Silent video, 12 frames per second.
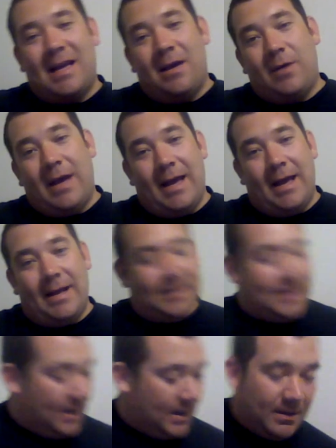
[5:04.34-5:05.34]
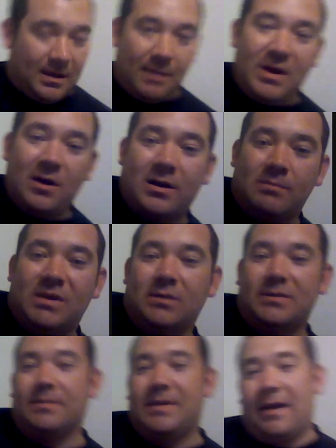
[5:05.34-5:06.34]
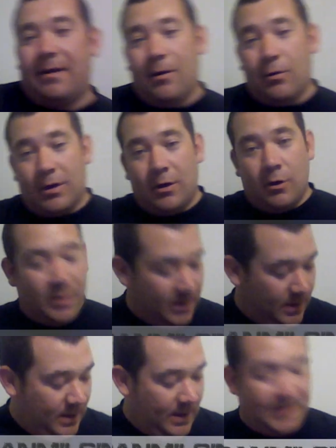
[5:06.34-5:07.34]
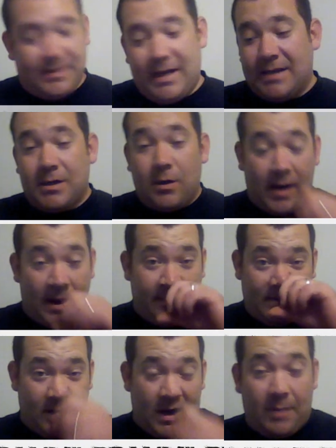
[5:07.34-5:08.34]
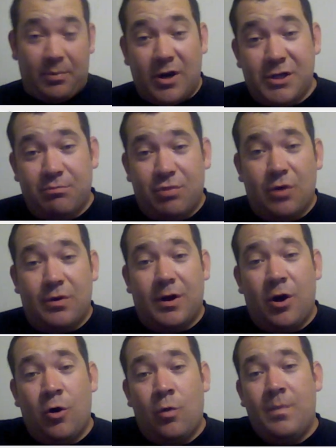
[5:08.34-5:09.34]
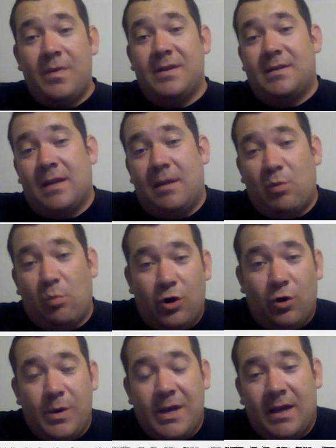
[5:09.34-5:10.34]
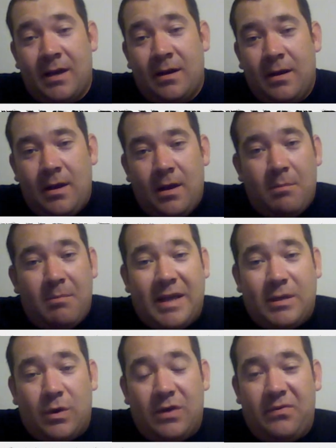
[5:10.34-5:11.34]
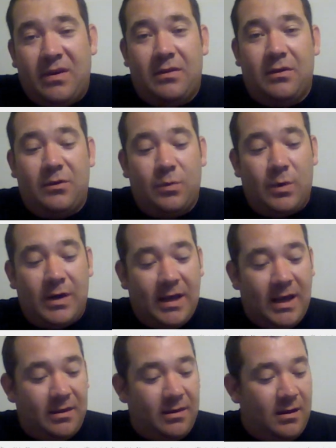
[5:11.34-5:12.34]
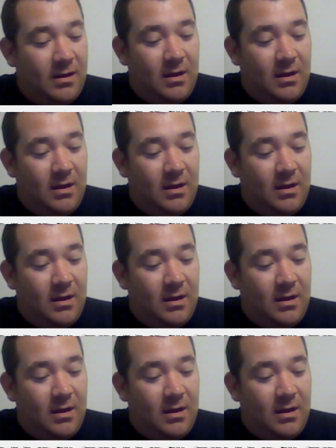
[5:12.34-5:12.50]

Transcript: down at American Milsim down in Oklahoma, as you guys know, are having their Operation Broken Home this Memorial Weekend, May 25th to the 28th.